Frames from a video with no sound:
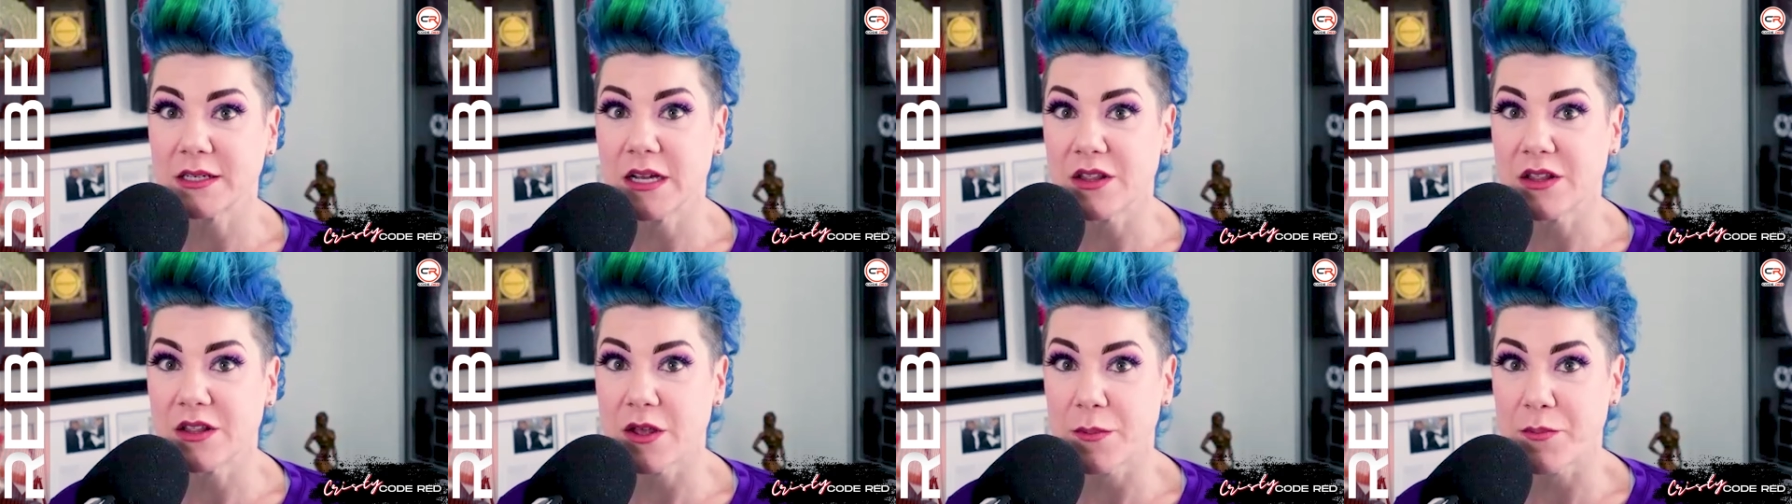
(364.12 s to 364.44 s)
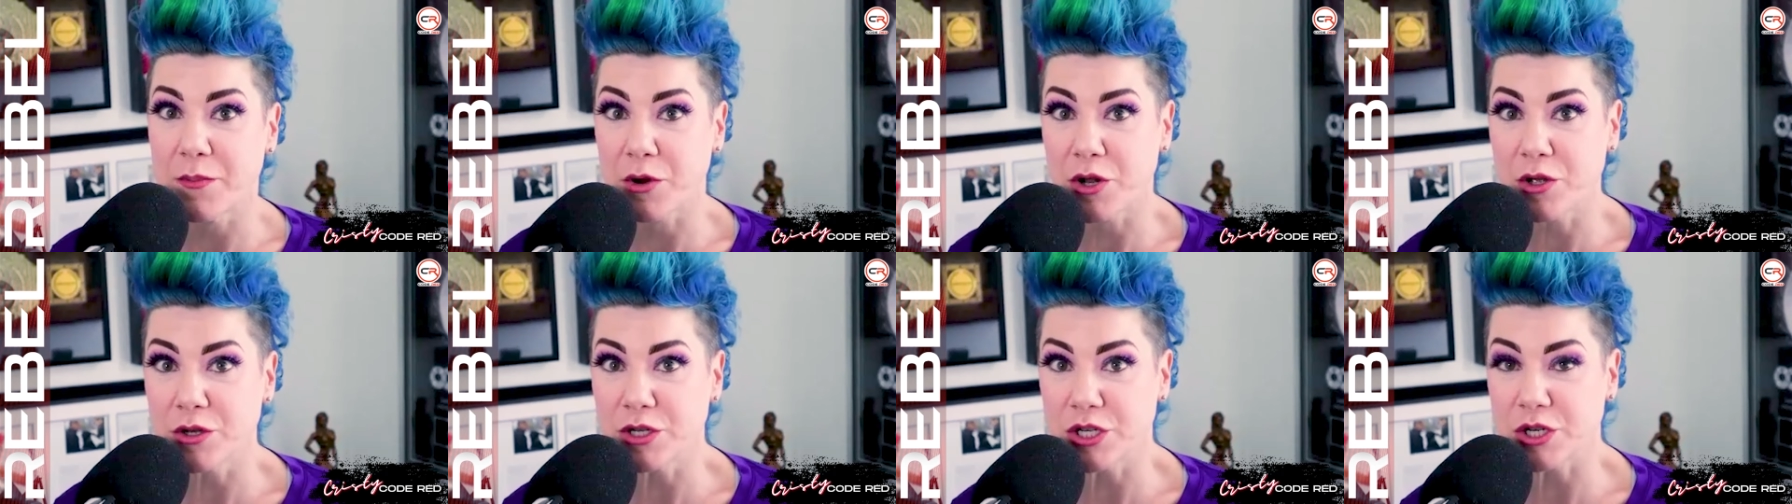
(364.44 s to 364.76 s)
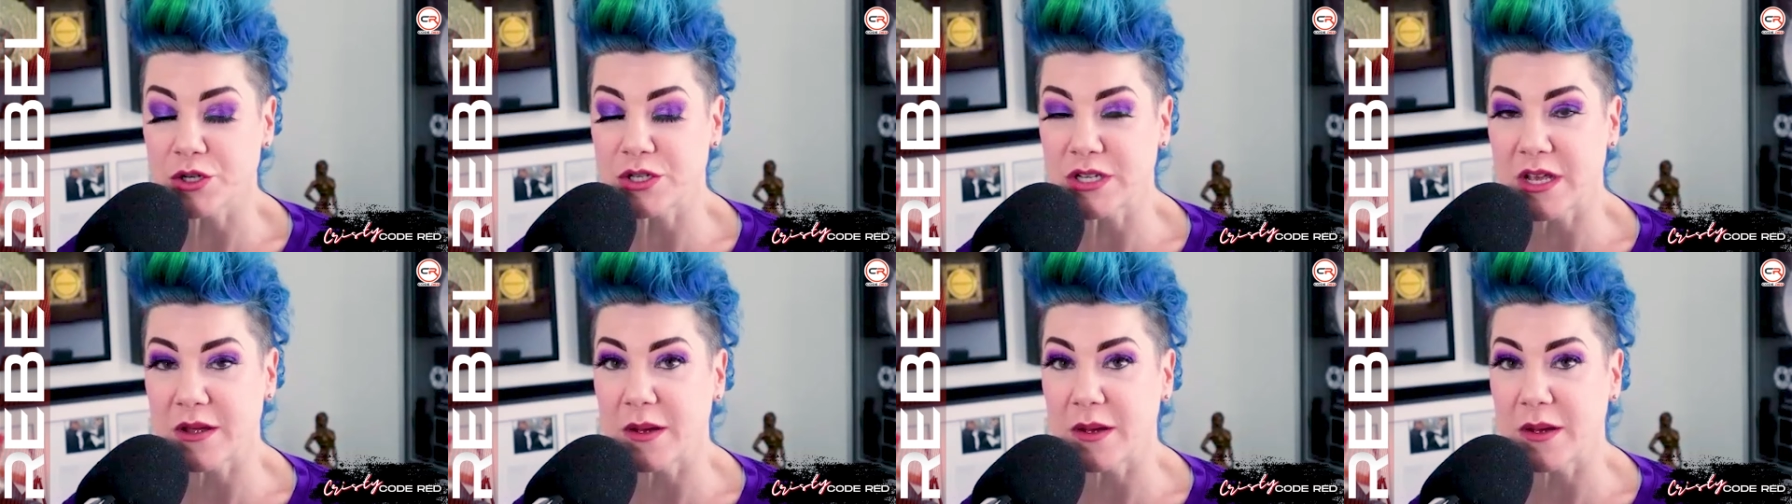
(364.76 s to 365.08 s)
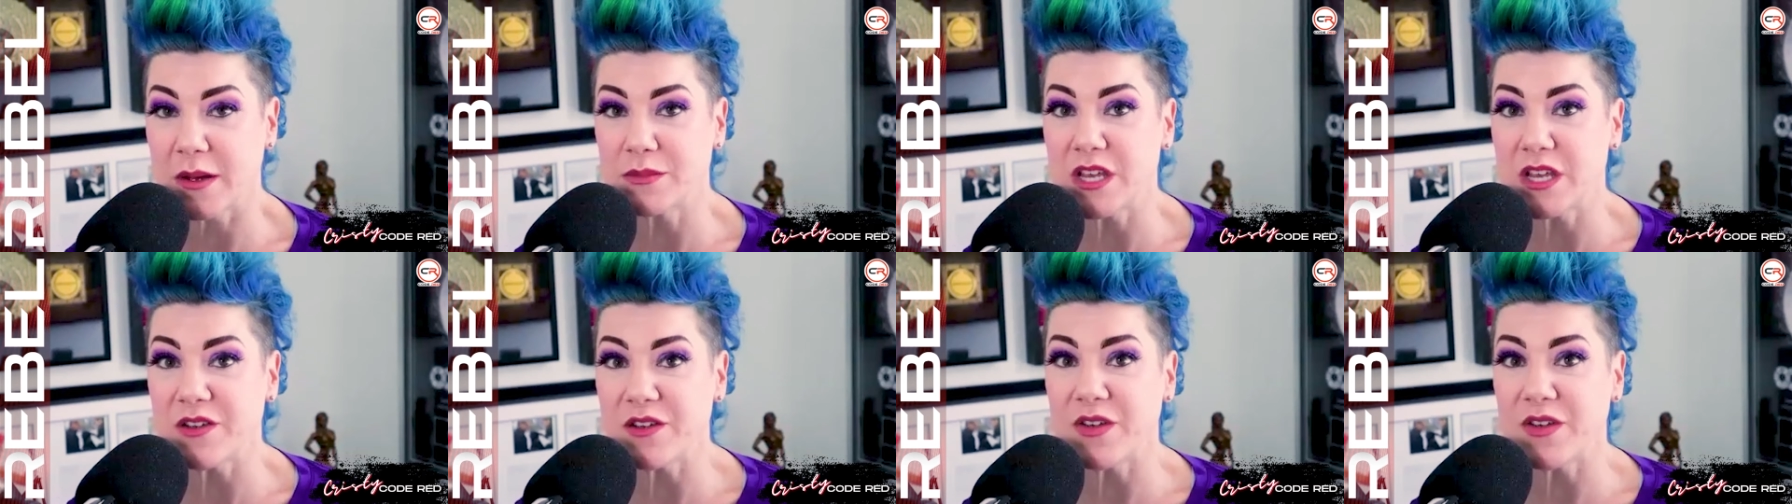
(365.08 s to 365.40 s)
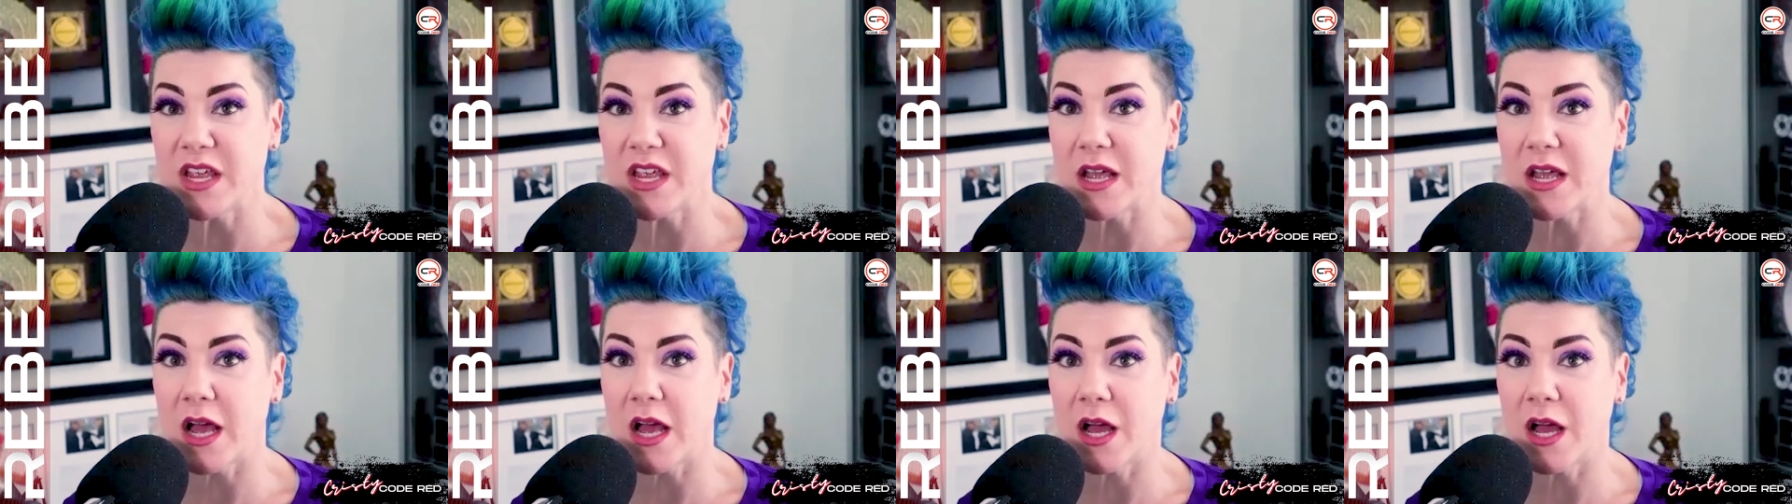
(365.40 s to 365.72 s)
the producers at
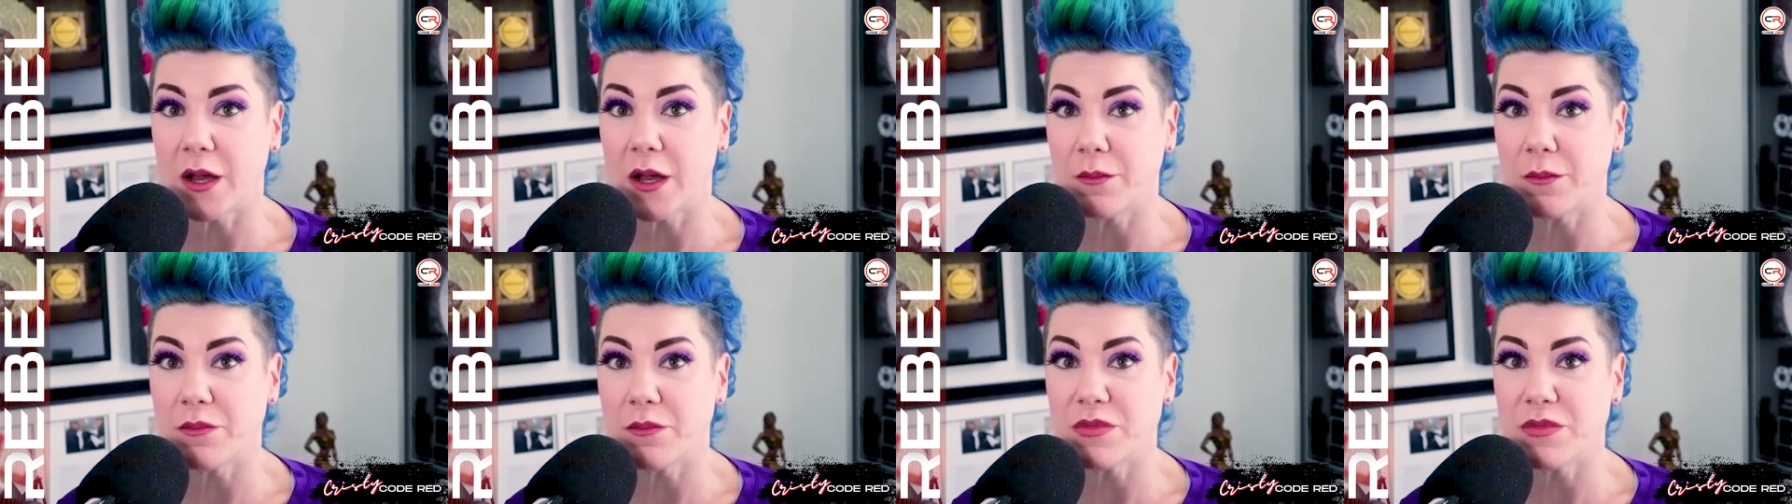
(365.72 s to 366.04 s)
MTV, um,